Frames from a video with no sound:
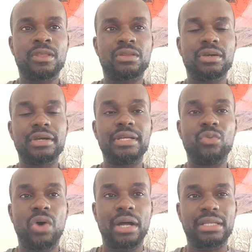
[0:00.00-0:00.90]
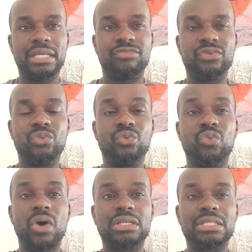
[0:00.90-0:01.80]
three one. If you
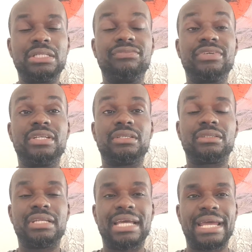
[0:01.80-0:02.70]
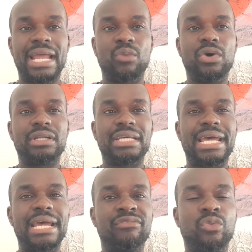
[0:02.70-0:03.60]
watch the video to the end, I want
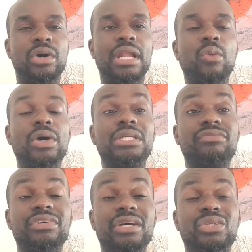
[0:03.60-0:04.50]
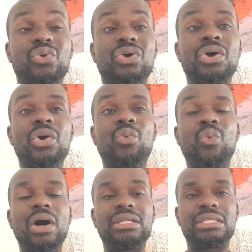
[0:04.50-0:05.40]
everyone that watched the video to
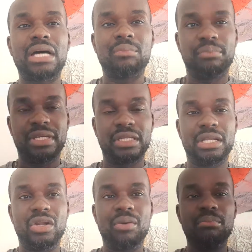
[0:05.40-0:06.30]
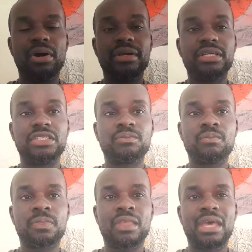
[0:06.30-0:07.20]
WhatsApp me. The number is
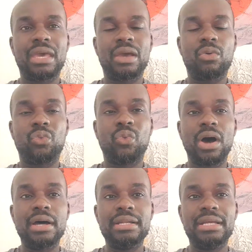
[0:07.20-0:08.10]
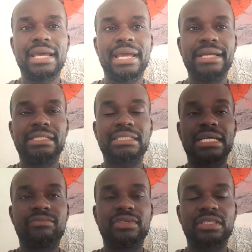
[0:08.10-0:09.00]
one eight
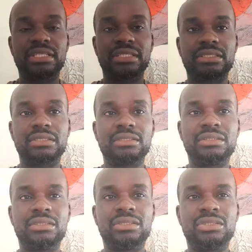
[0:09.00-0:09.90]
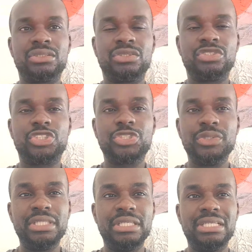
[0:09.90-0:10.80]
seven six,
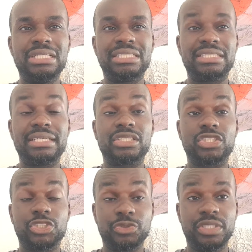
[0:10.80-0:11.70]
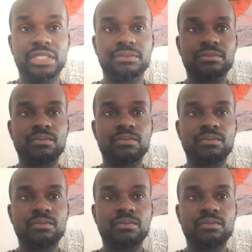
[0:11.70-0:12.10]
three six three,